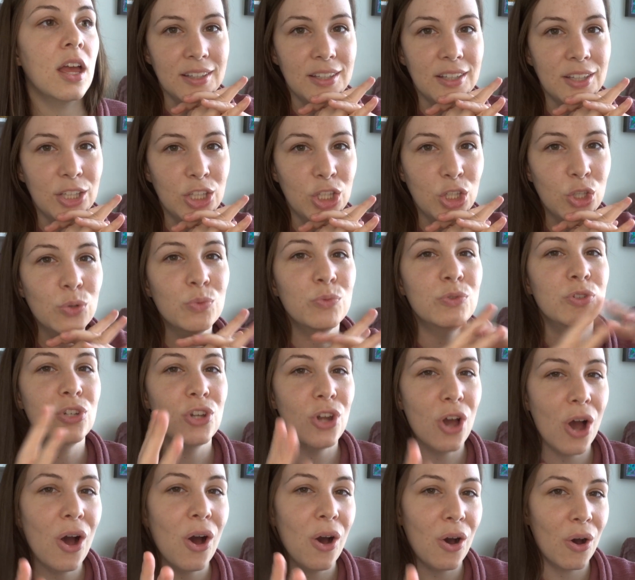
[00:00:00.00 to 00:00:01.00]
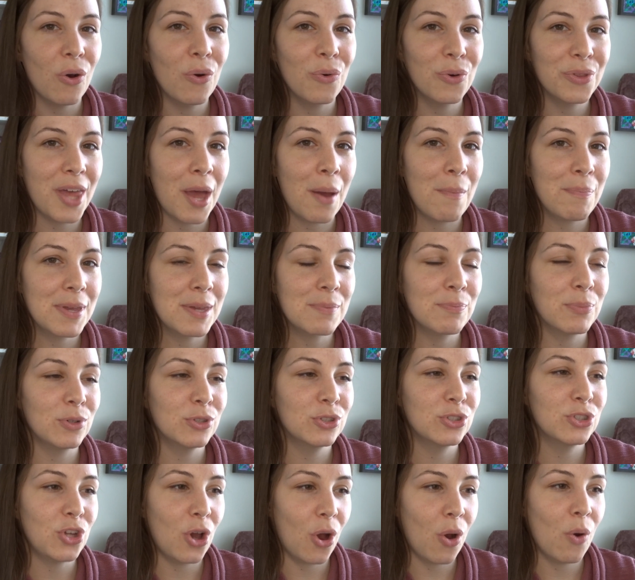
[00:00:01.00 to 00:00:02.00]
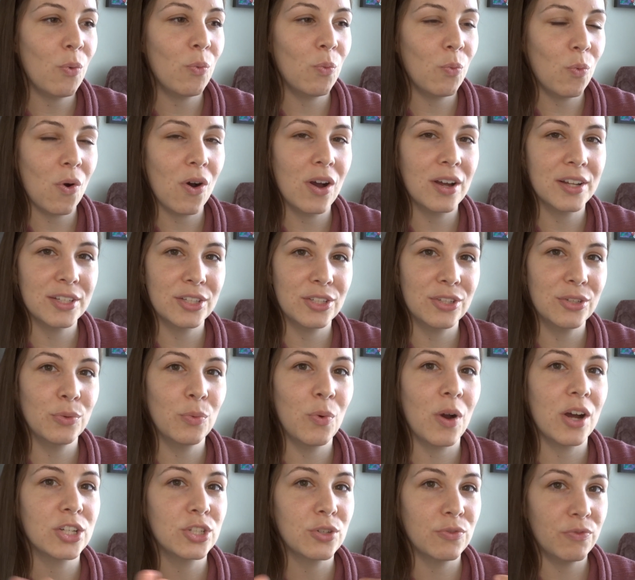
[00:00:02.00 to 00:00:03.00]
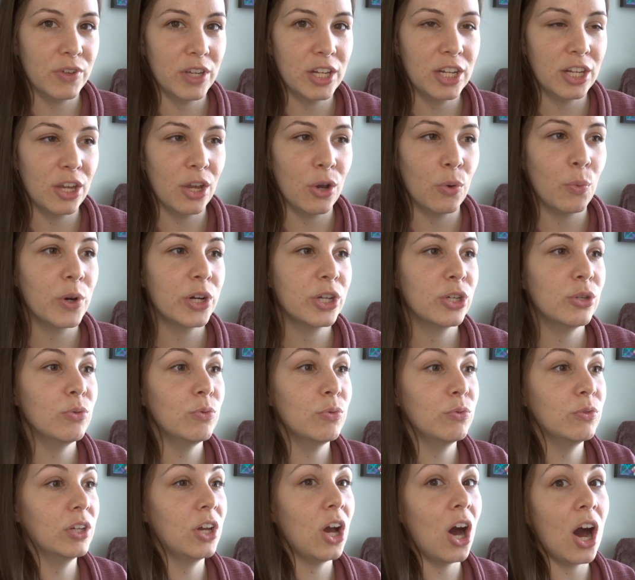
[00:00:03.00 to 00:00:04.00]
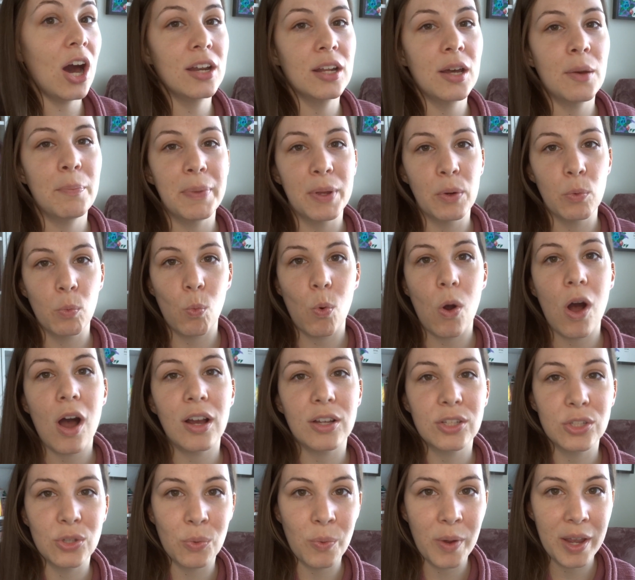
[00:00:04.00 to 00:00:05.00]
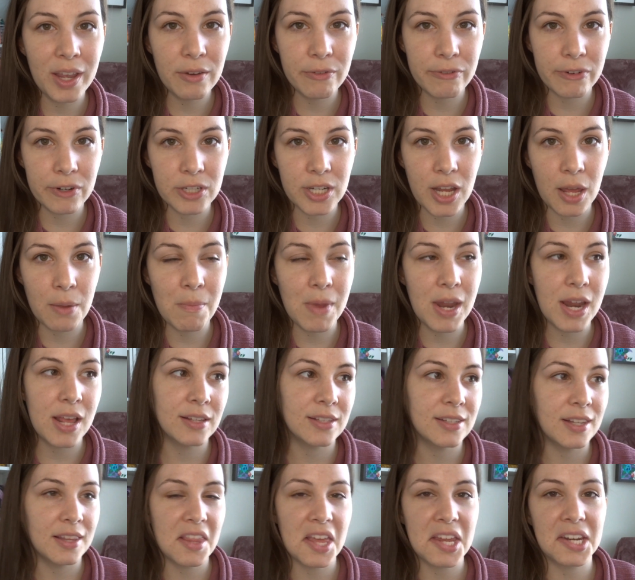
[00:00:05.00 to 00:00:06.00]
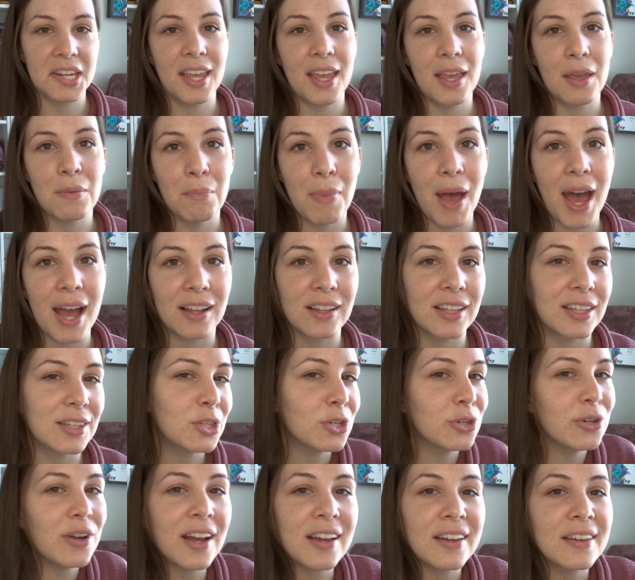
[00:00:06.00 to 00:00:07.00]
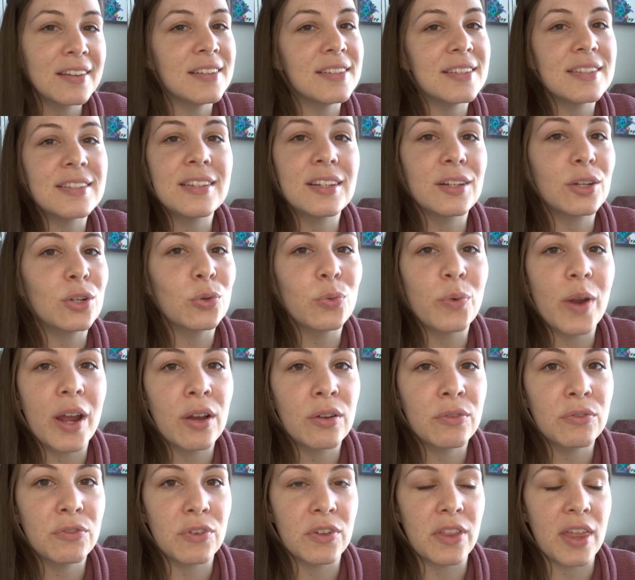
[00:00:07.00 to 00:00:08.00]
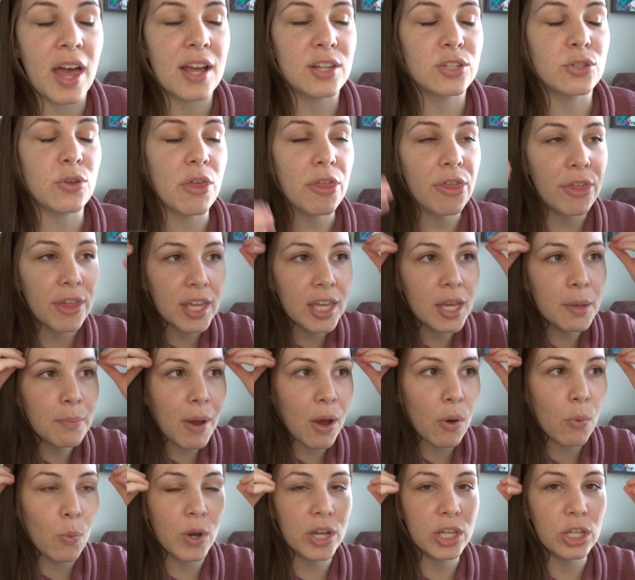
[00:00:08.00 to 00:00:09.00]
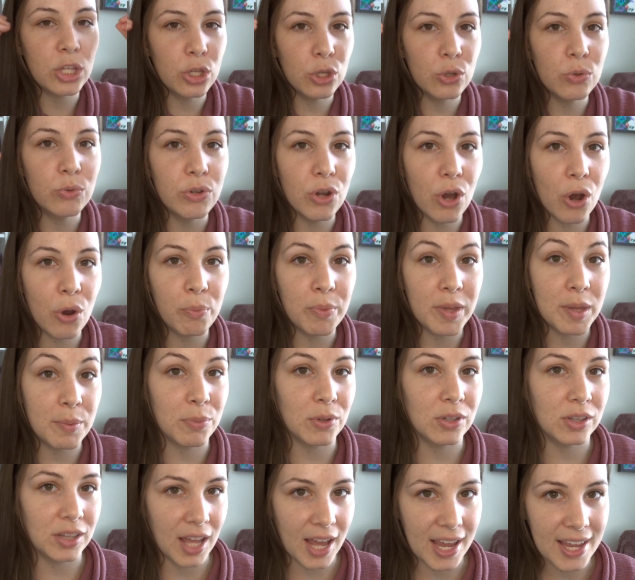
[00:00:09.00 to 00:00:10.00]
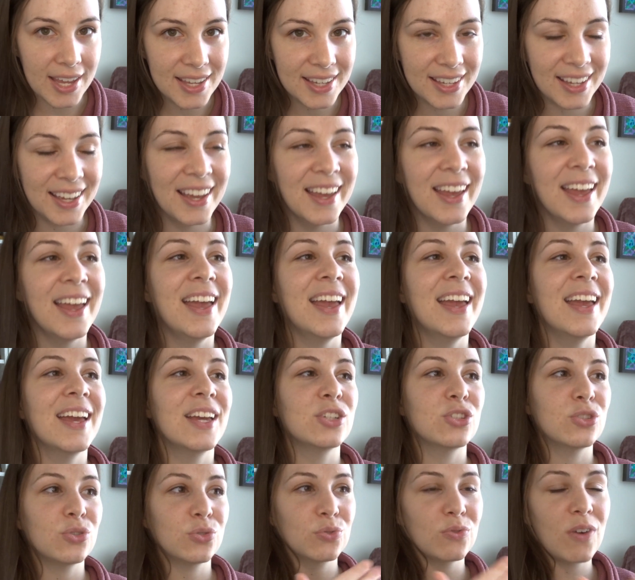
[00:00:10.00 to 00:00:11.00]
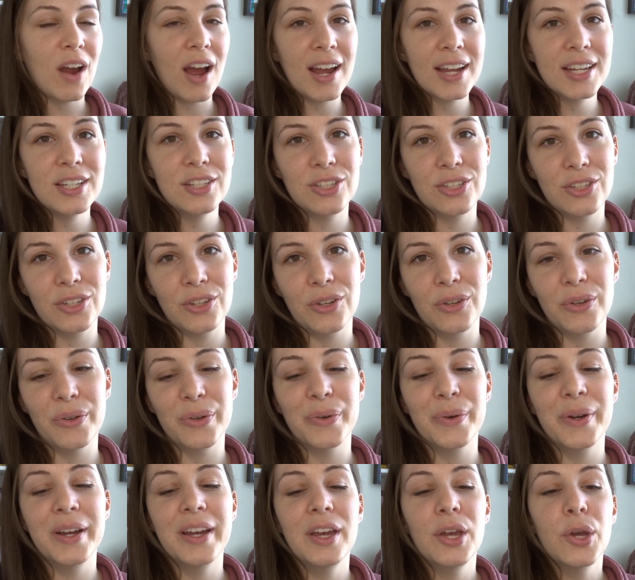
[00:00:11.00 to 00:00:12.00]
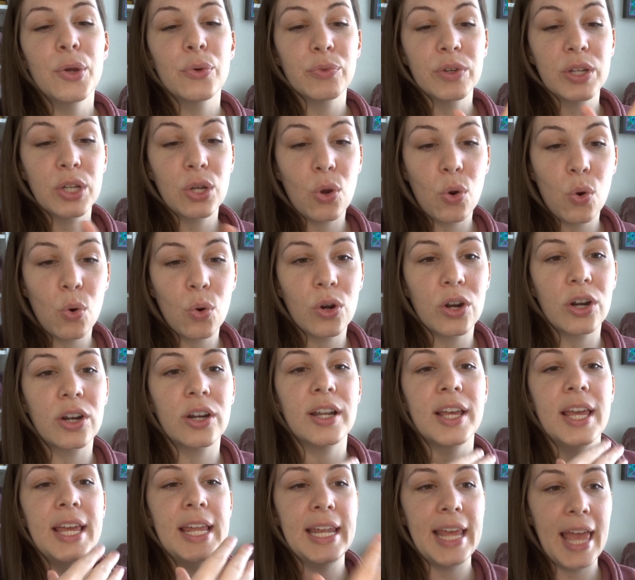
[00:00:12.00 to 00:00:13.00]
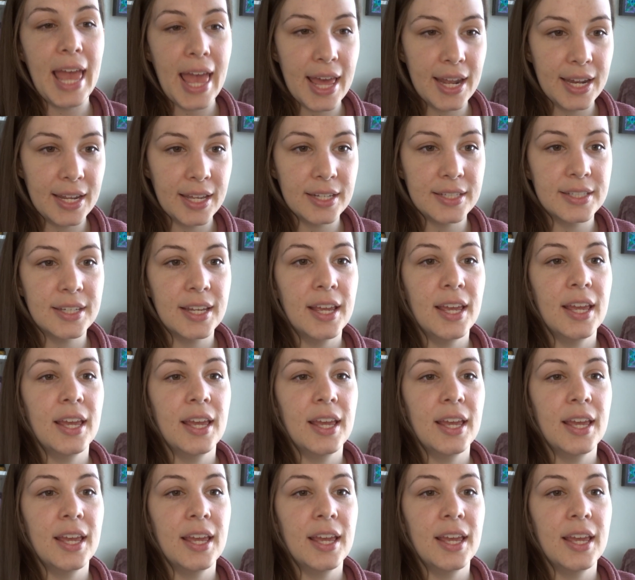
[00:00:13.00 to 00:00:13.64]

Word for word: you know that people don't want to watch a video where you got up and walked away for ten minutes and then came back. Like, they're not gonna stick around for that. So think about what you know people like and try to record and edit